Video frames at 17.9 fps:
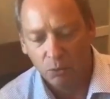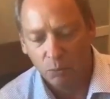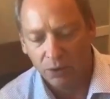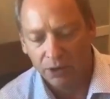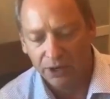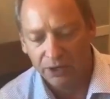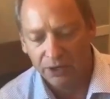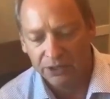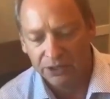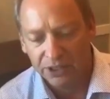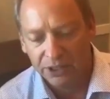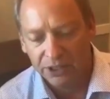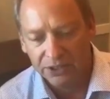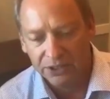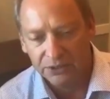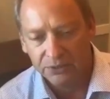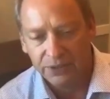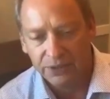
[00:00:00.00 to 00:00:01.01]
where
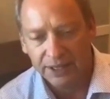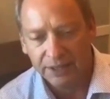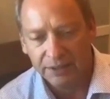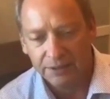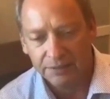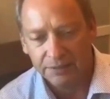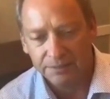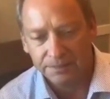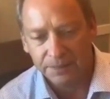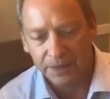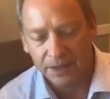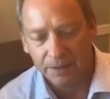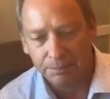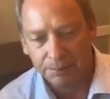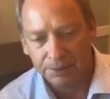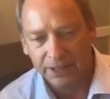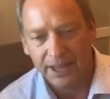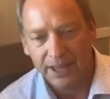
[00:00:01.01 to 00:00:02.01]
you get a
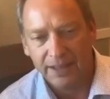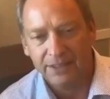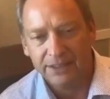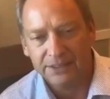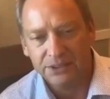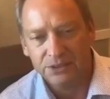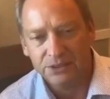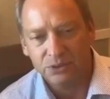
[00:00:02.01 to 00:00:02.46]
plan that